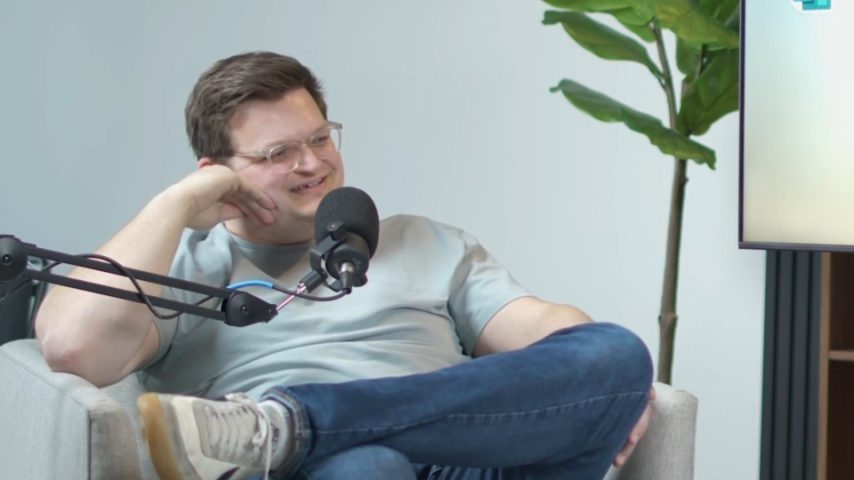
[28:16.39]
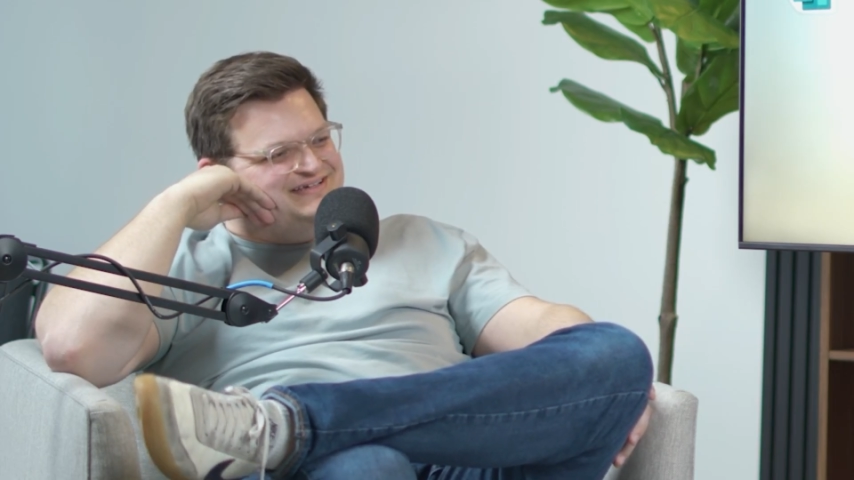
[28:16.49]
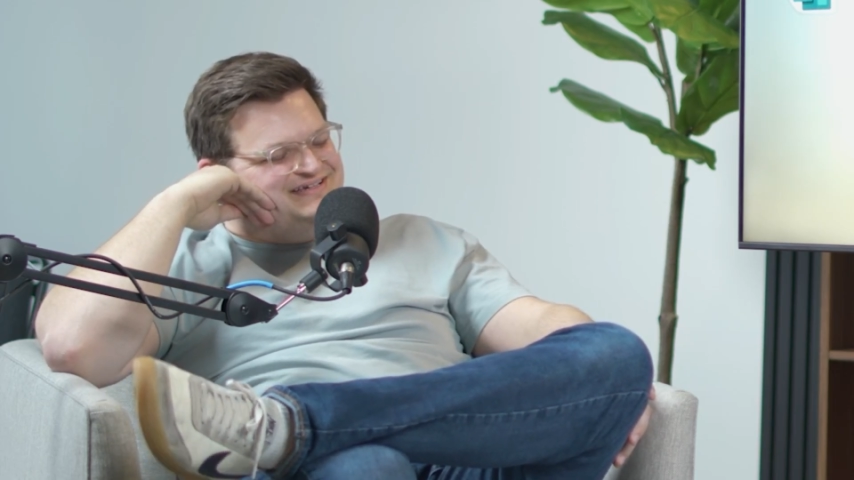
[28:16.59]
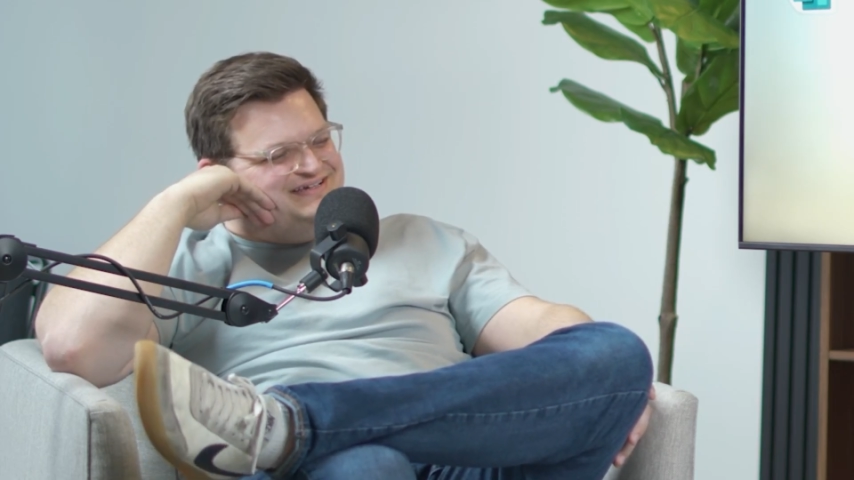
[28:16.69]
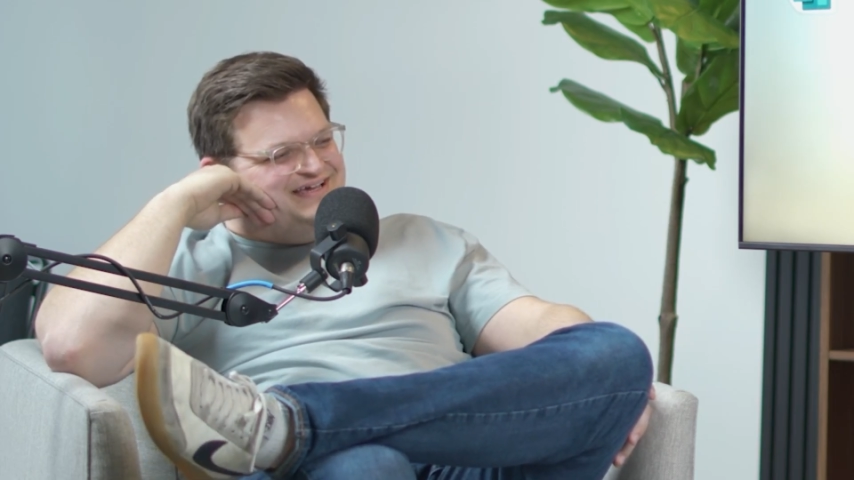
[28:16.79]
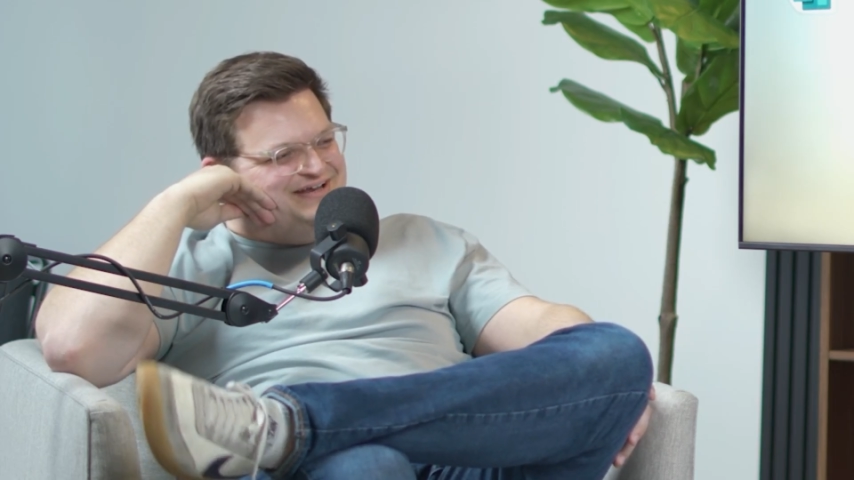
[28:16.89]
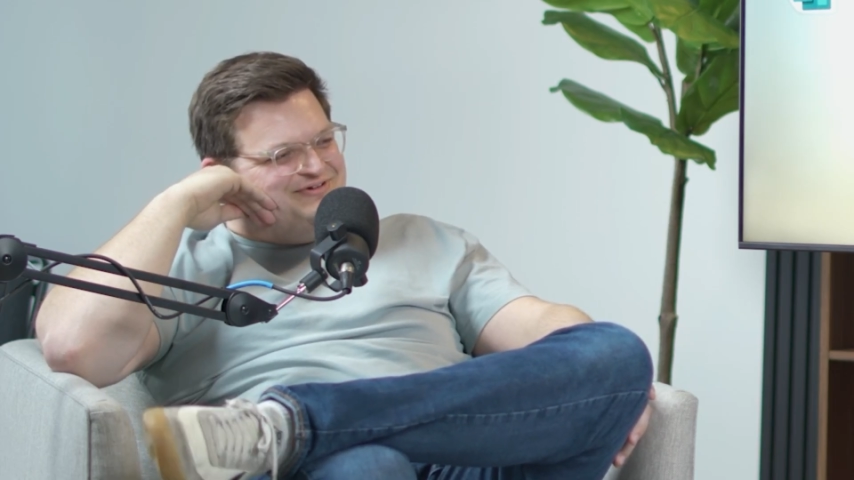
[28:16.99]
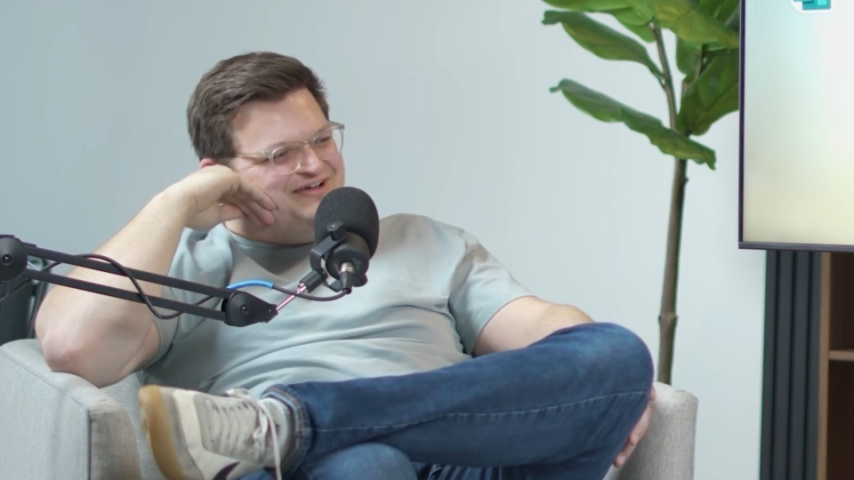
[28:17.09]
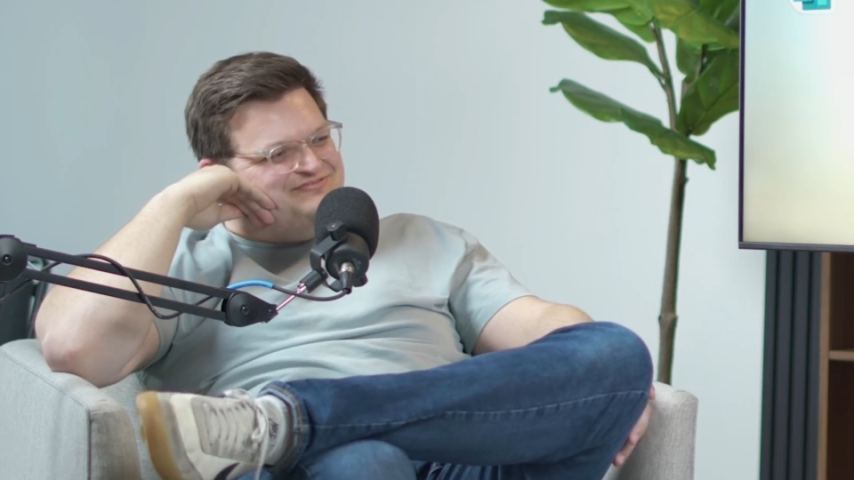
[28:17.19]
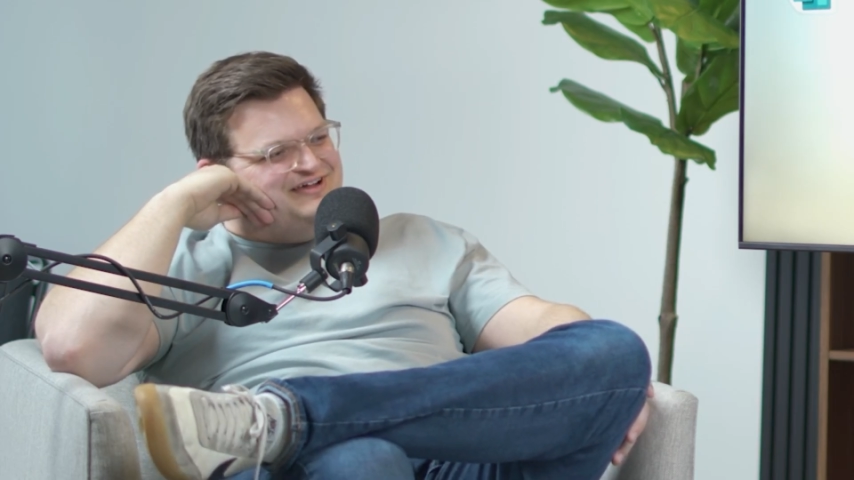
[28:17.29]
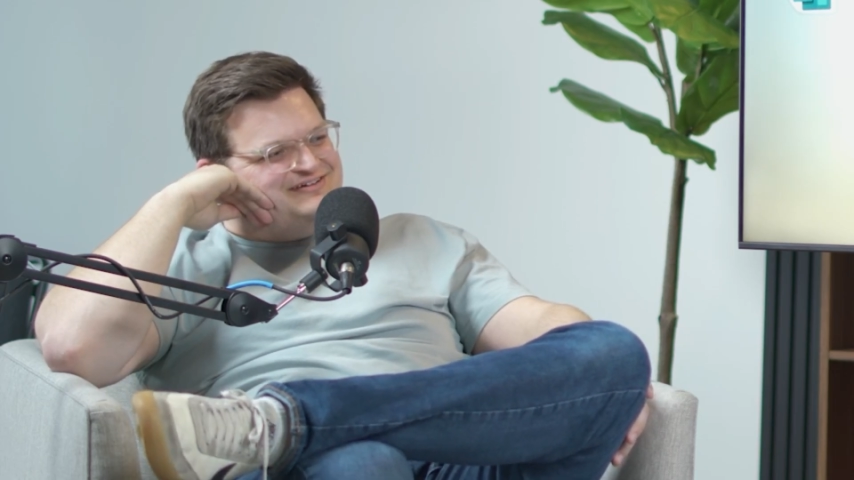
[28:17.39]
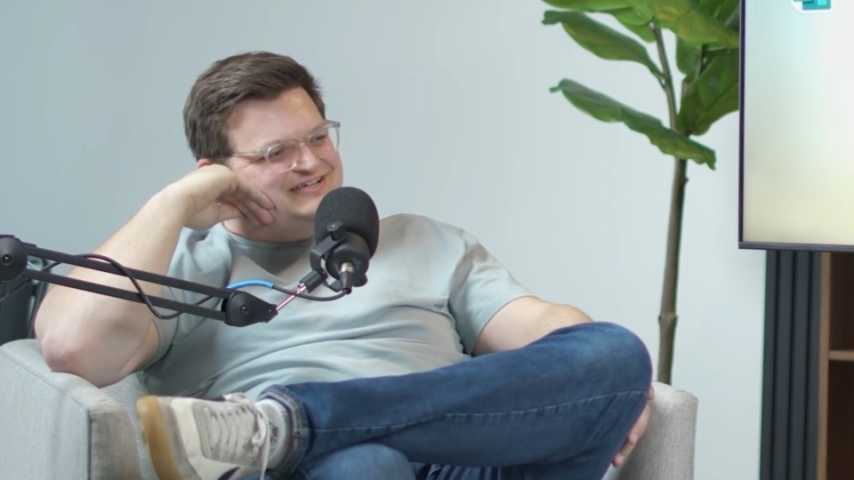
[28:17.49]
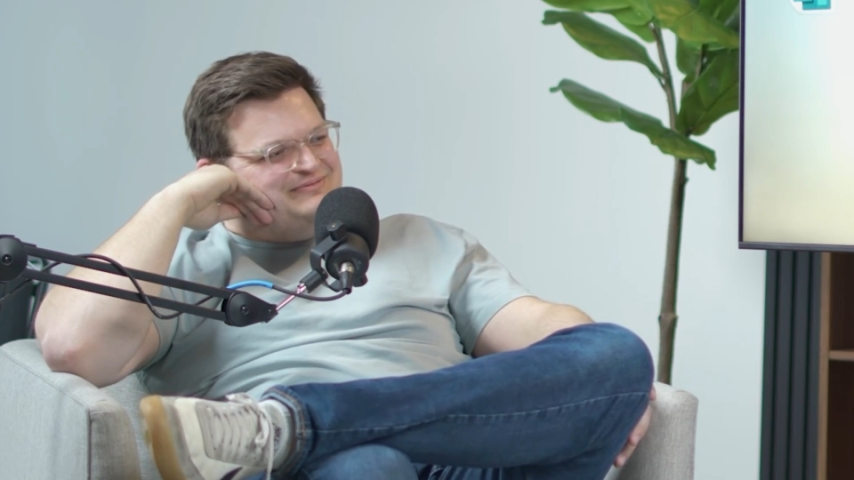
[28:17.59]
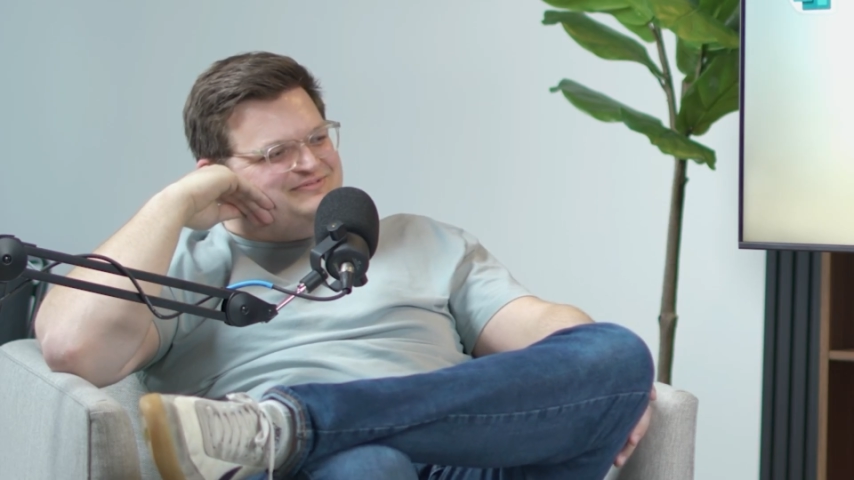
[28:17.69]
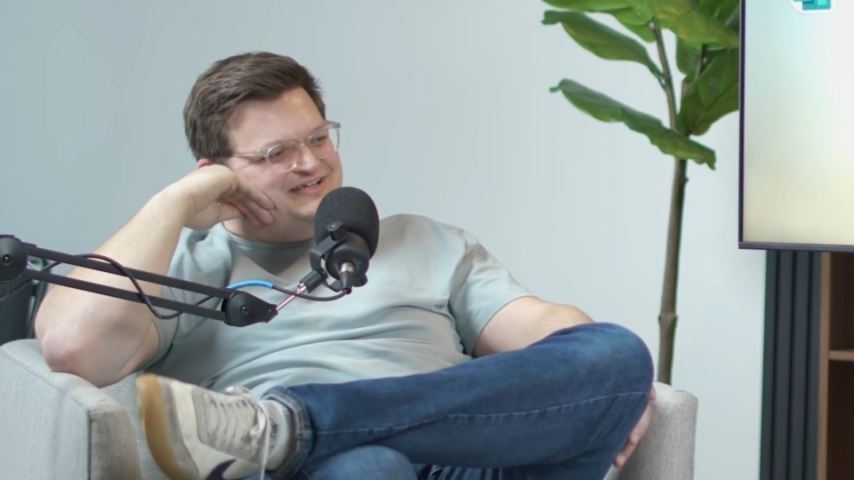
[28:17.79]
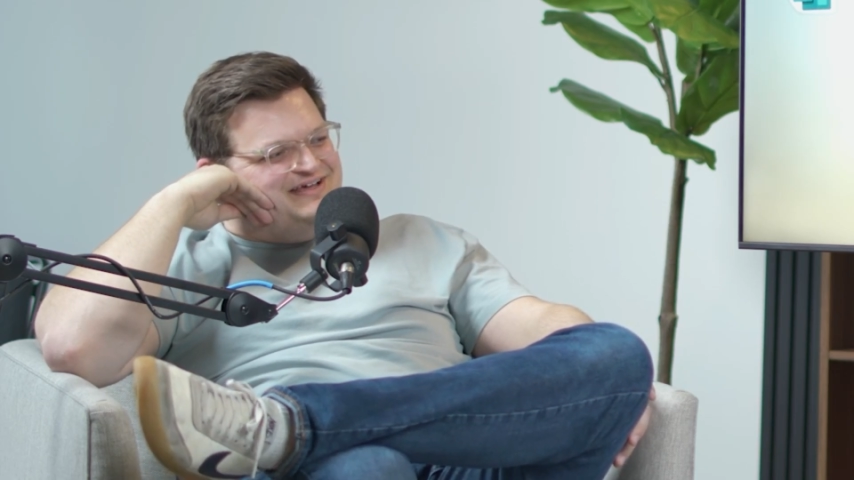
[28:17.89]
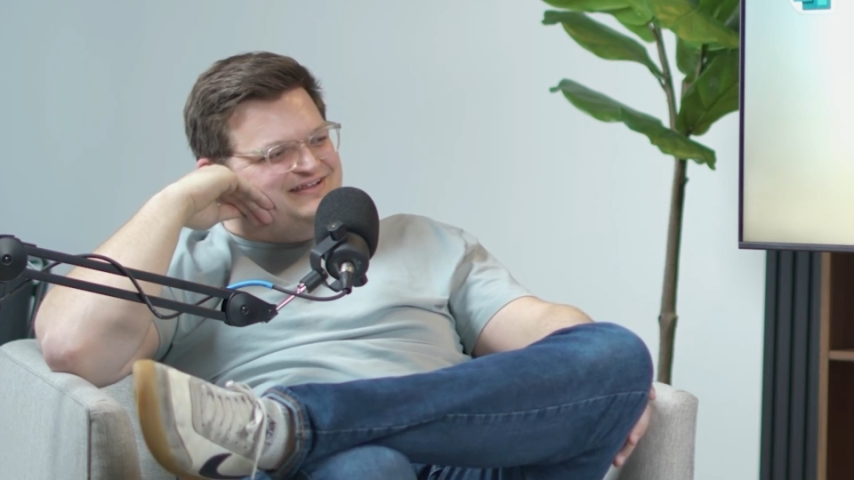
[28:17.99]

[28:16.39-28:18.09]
and we have duct tape together?